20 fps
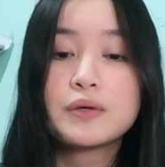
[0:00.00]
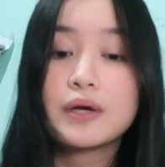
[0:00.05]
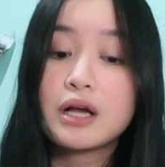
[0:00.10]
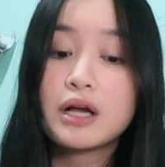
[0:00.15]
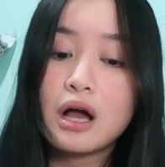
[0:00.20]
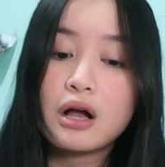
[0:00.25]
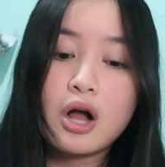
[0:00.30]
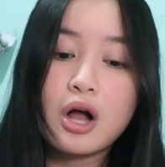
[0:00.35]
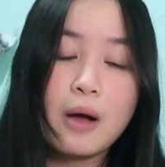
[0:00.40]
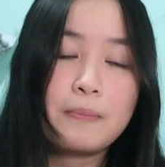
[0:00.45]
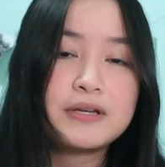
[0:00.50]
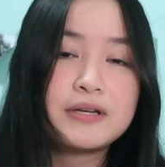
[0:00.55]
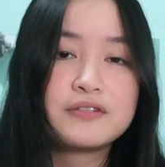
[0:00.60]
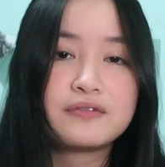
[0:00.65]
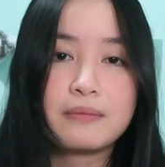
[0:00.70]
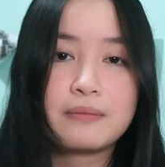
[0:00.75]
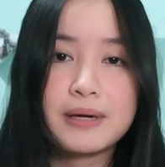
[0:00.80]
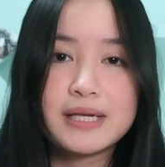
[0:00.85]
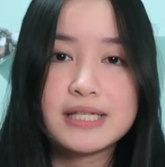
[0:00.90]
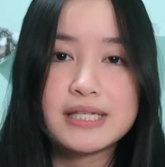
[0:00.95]
so I got copies
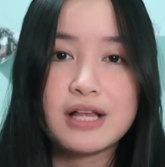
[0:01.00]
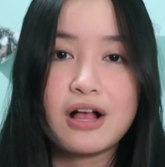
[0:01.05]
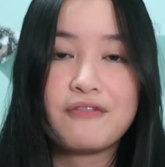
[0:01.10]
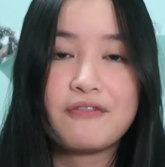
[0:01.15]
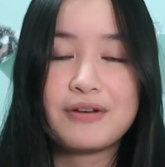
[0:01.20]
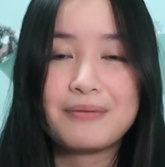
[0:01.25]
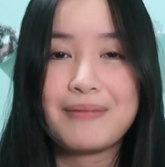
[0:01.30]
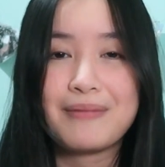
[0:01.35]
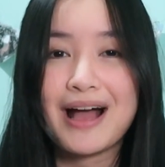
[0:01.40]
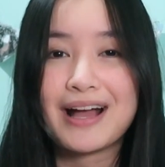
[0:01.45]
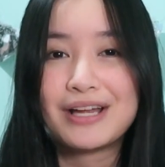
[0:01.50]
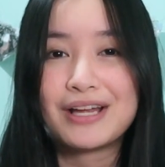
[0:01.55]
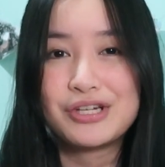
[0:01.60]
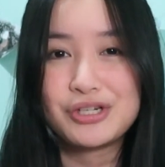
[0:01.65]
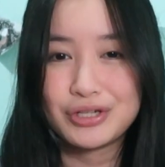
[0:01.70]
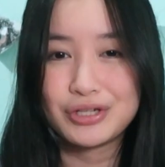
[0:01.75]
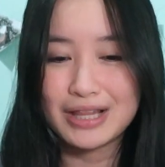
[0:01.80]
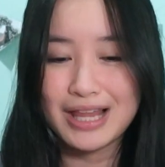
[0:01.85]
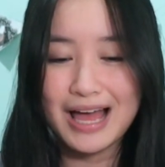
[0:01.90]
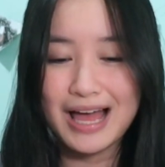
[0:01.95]
for myself back in
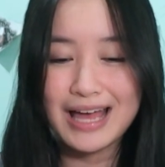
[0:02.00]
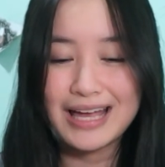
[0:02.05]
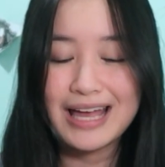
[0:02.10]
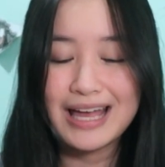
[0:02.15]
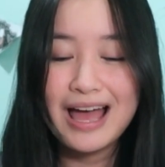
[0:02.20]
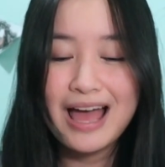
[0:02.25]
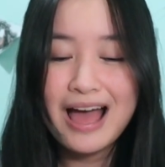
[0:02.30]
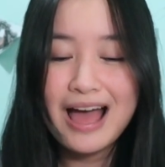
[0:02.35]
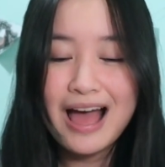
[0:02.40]
July.